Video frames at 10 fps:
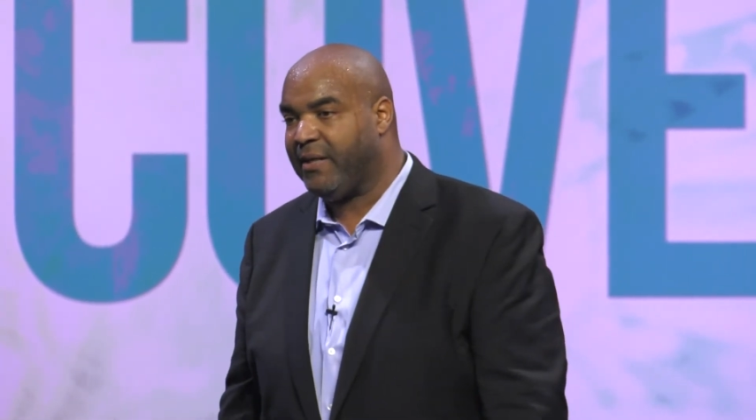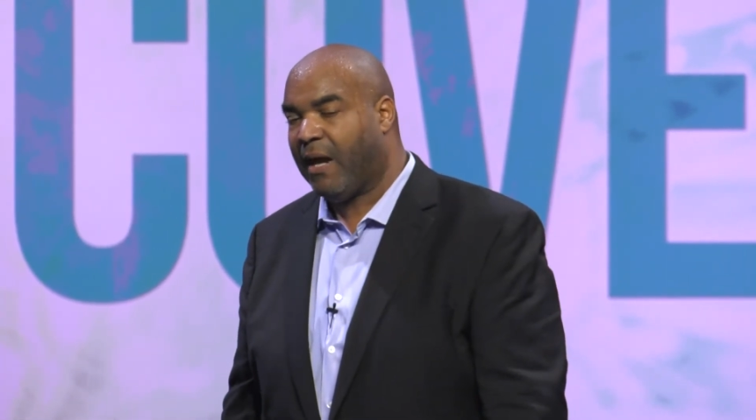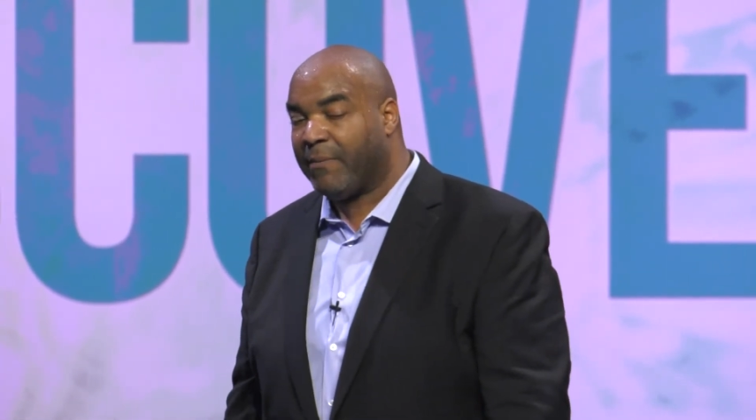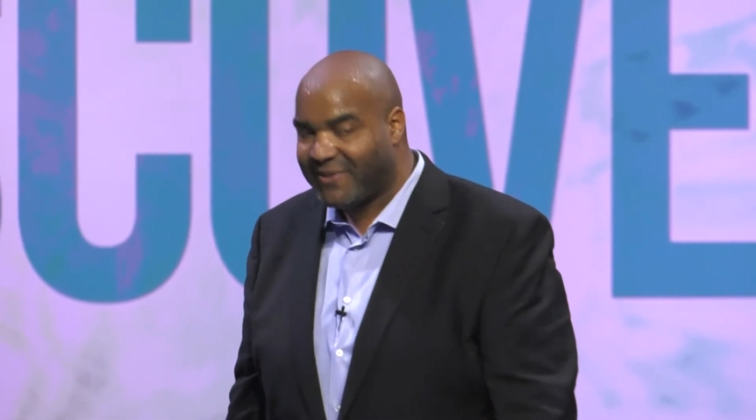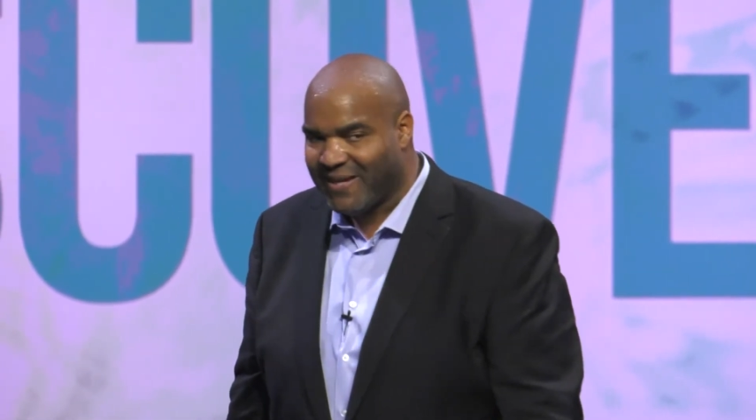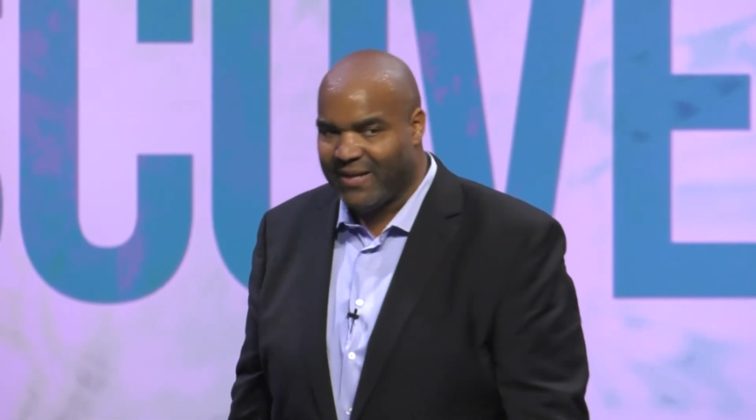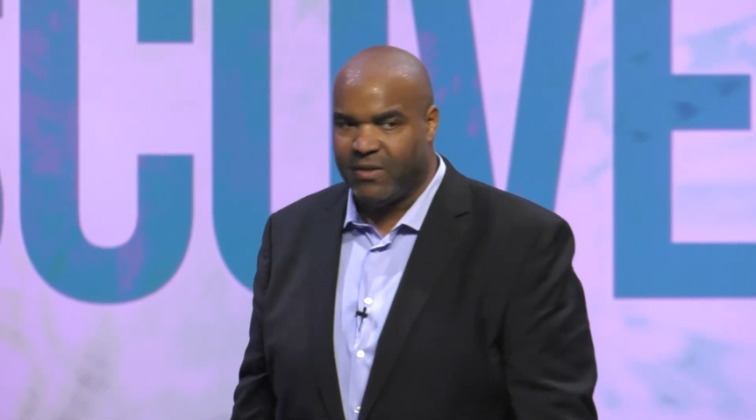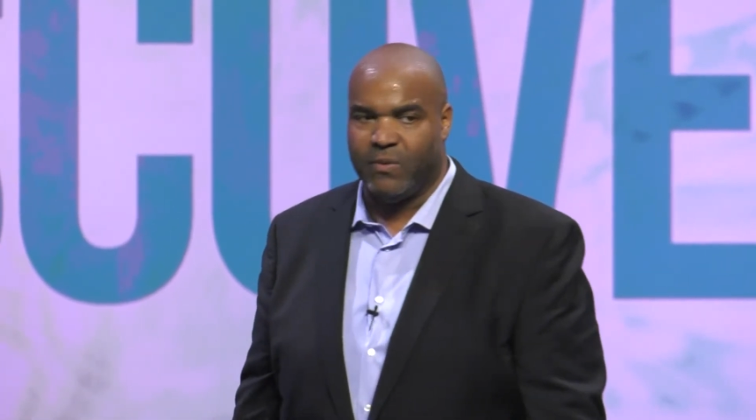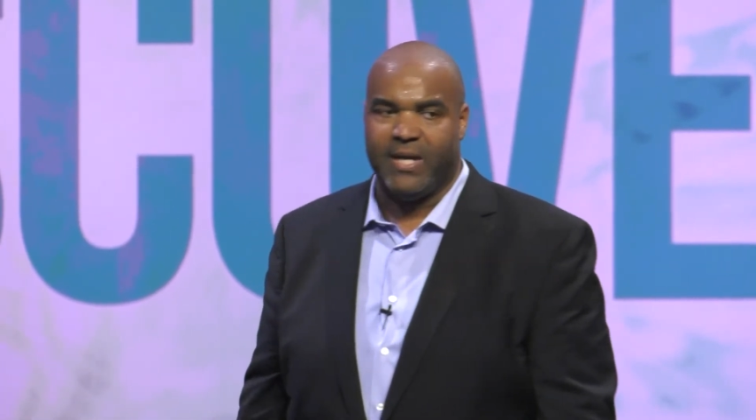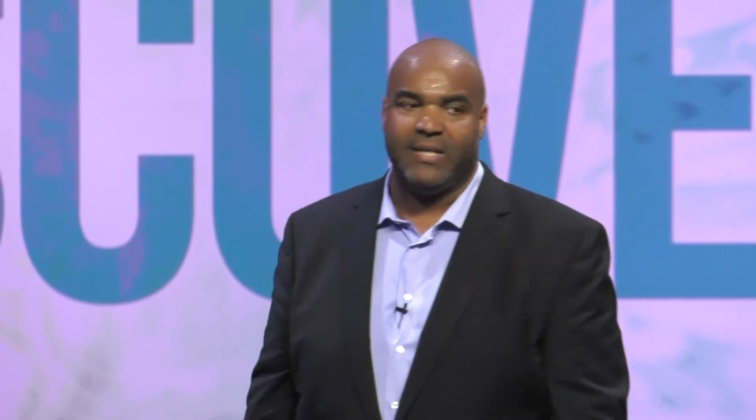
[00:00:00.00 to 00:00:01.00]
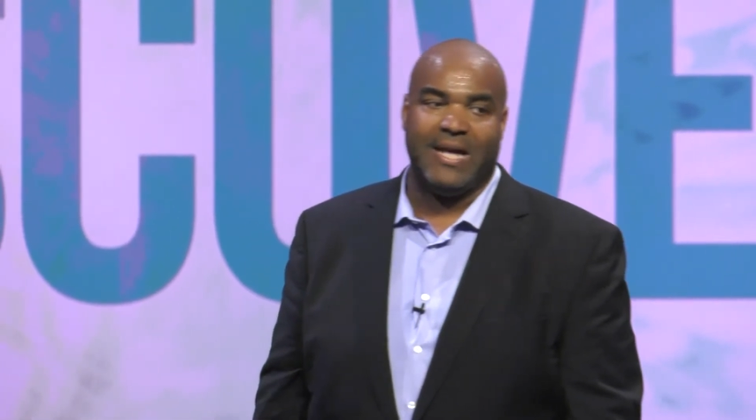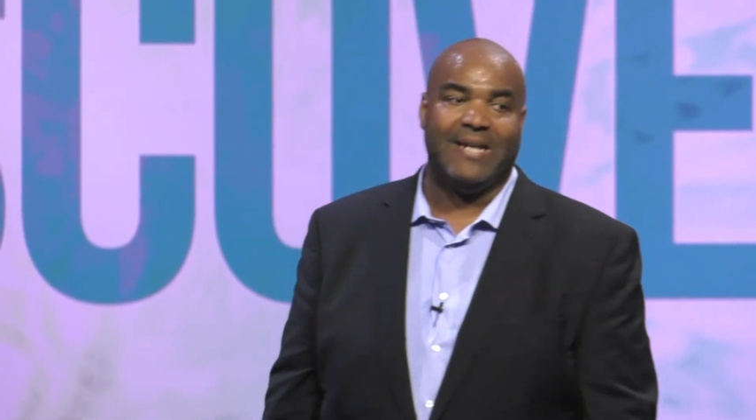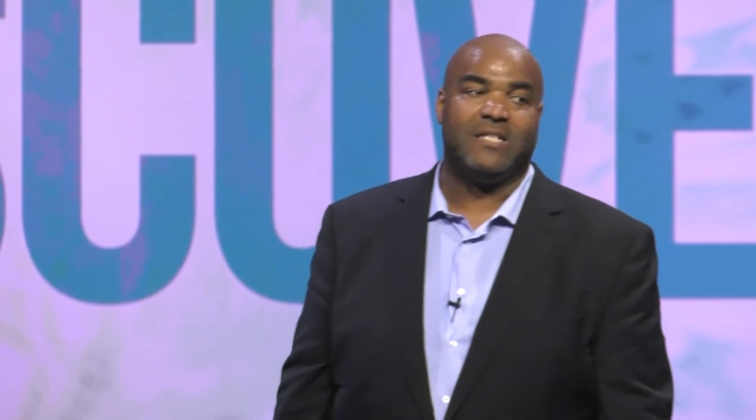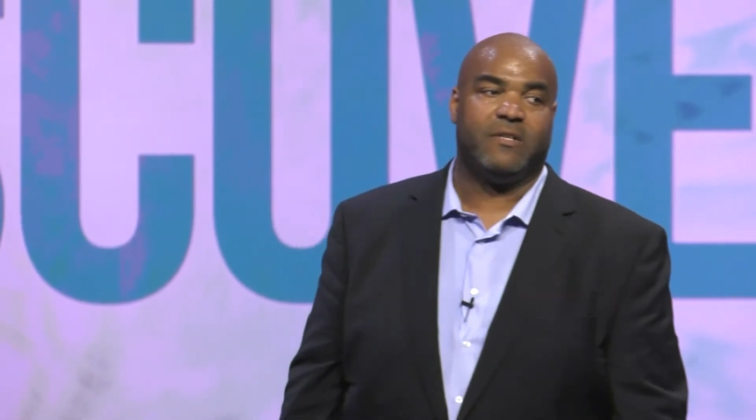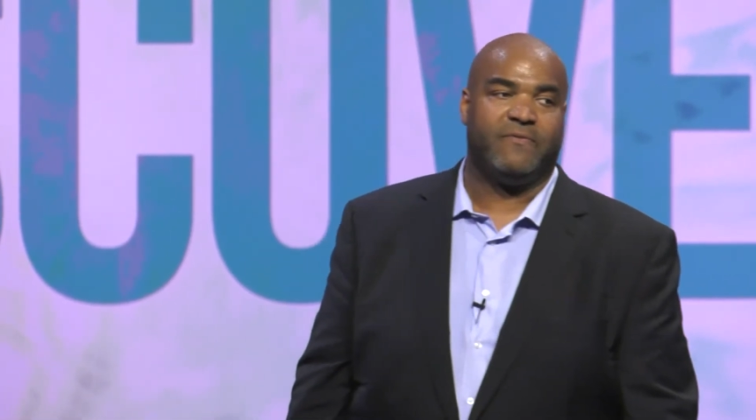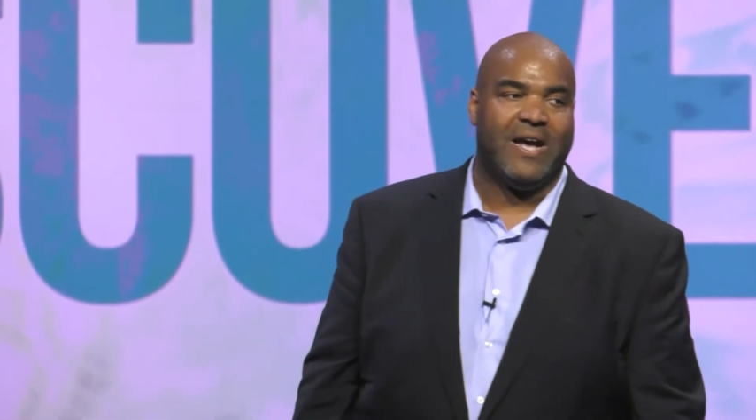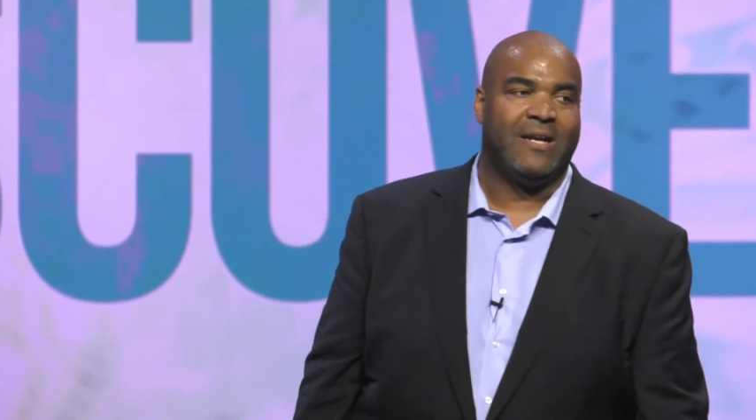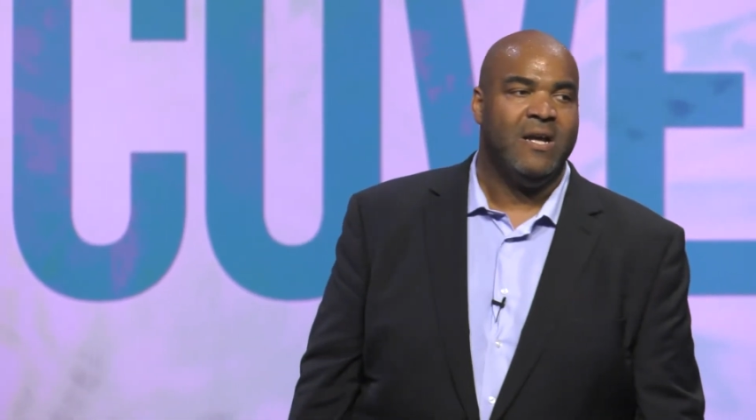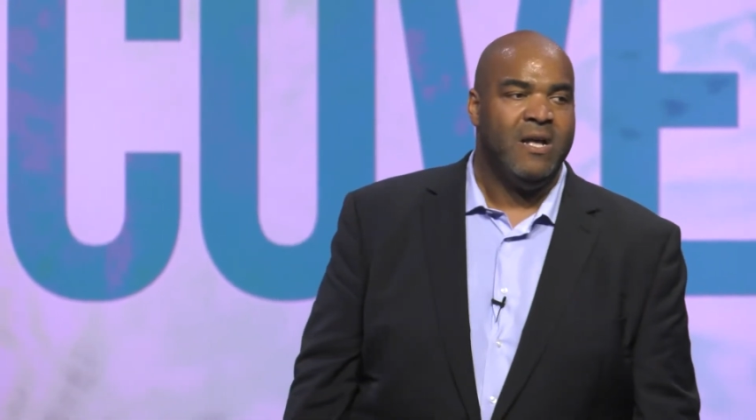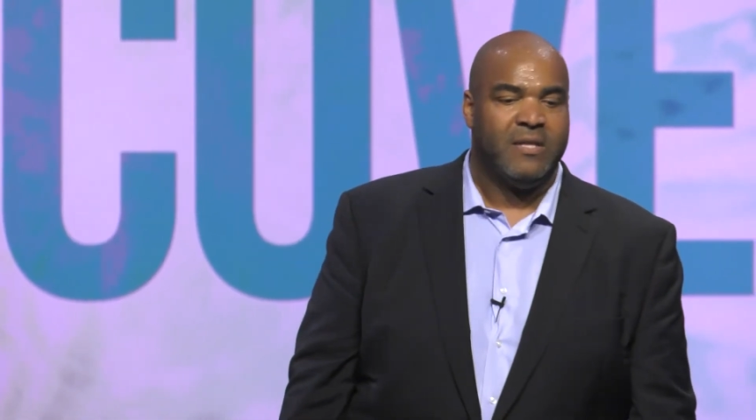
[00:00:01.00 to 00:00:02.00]
I'm going to say it anyway, and that is the fact
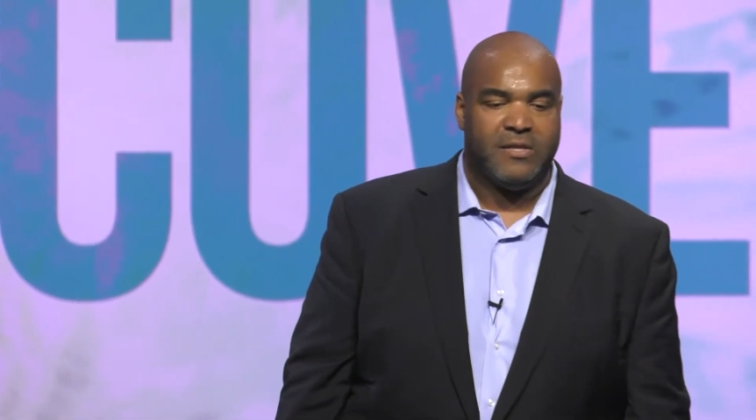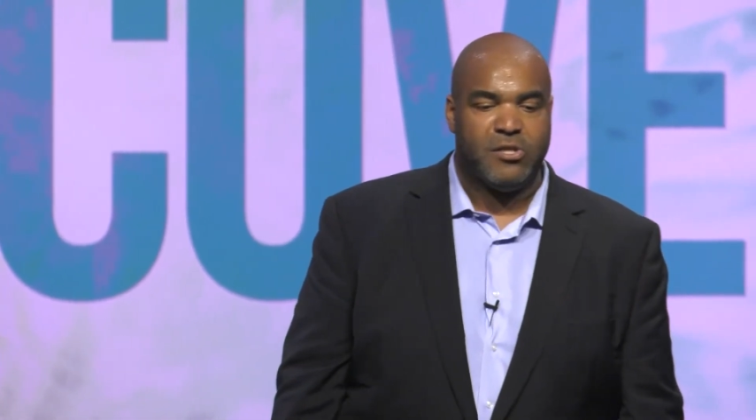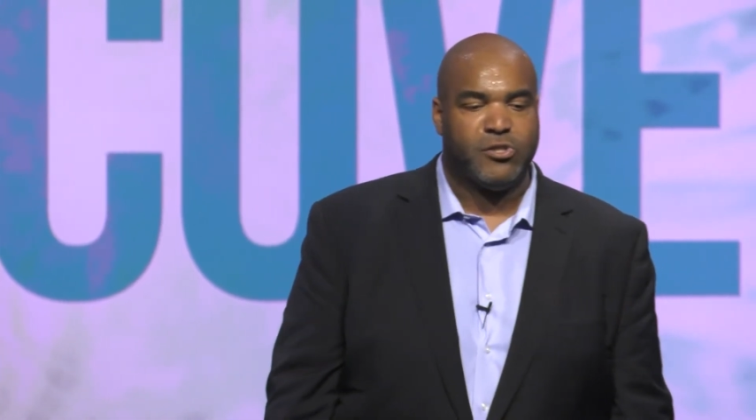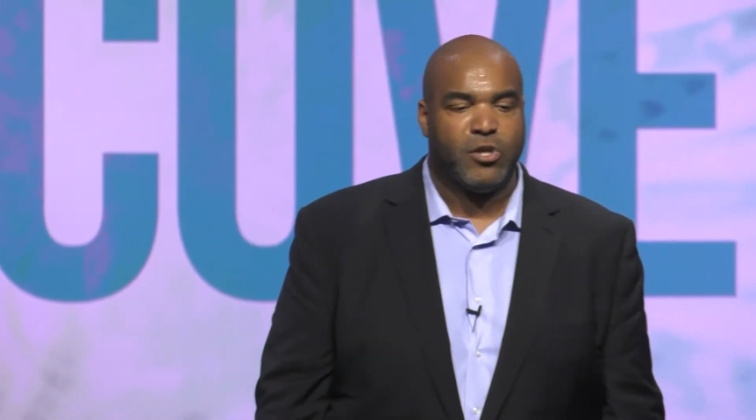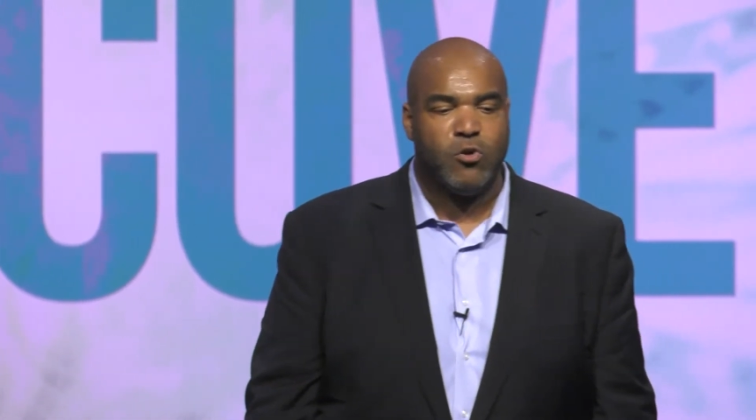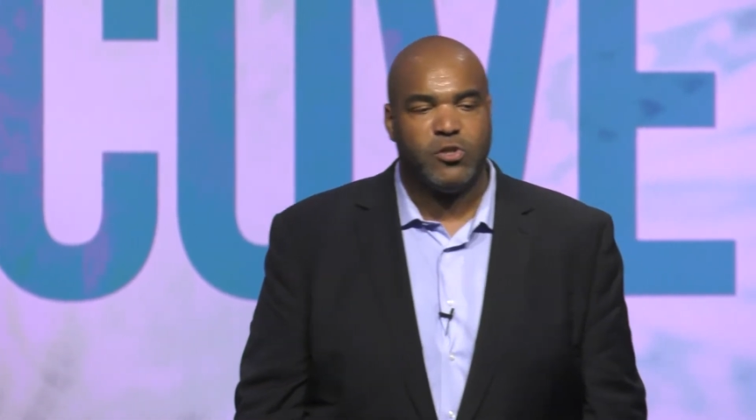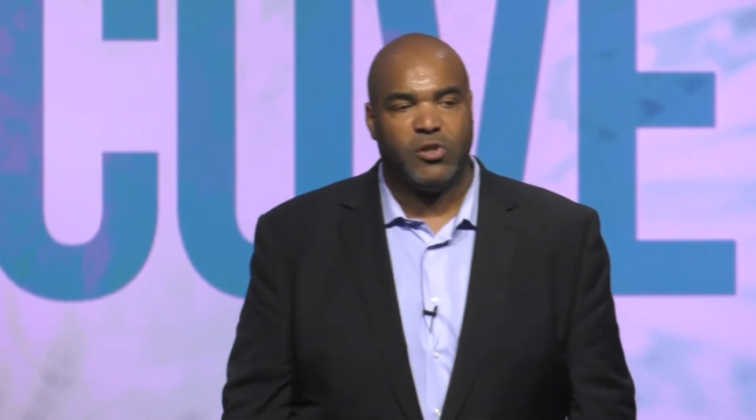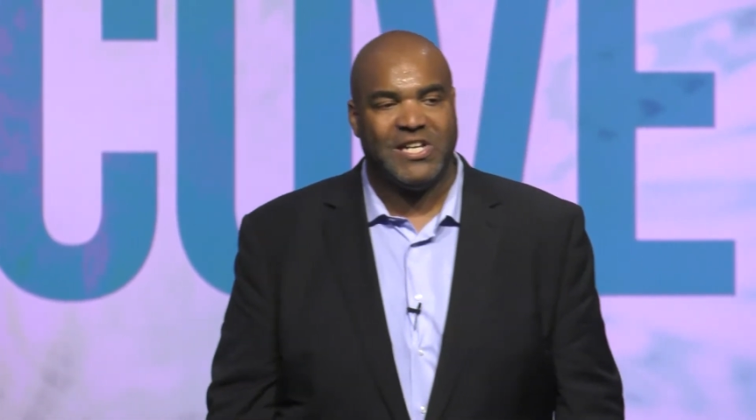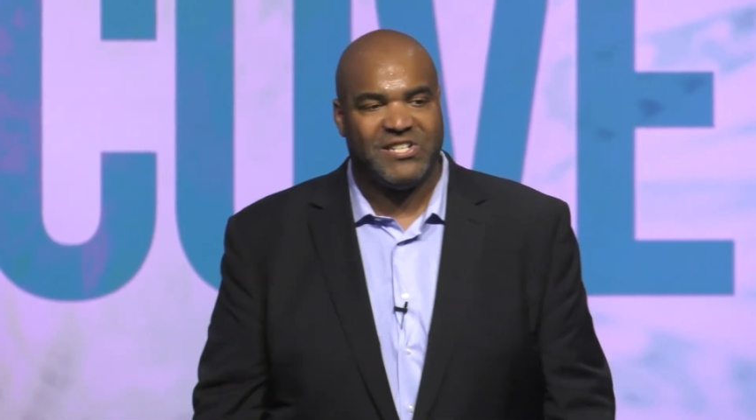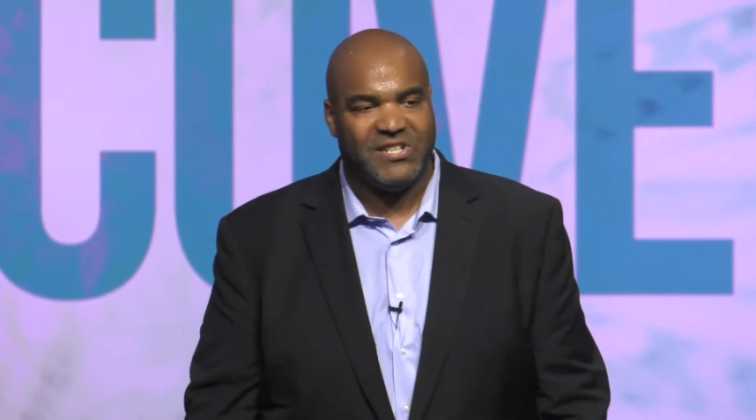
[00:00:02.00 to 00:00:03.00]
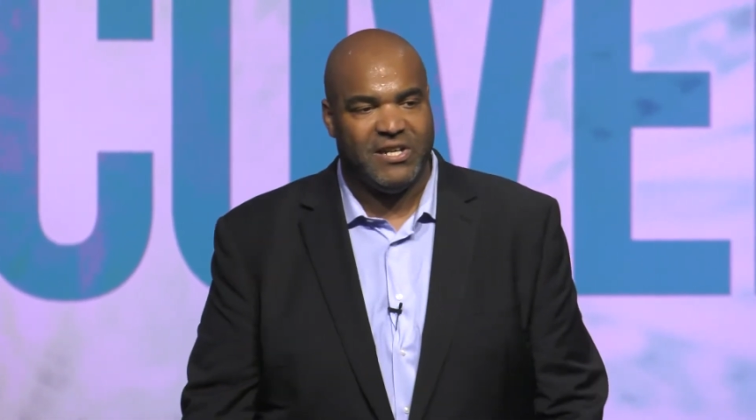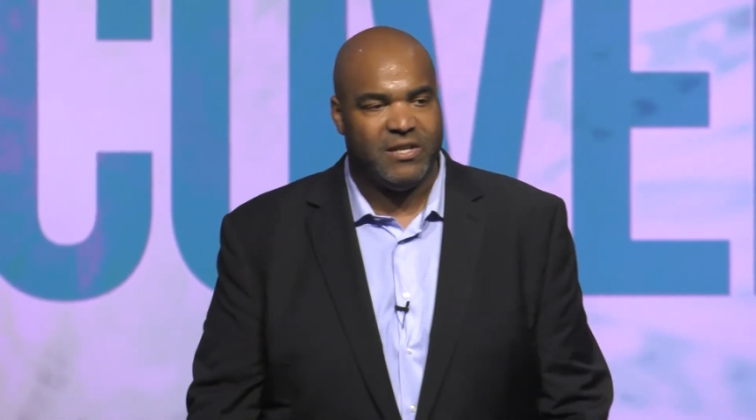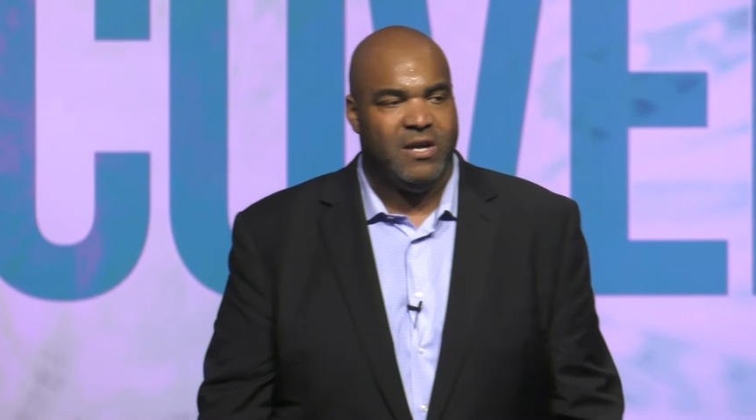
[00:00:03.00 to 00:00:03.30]
that this socialistic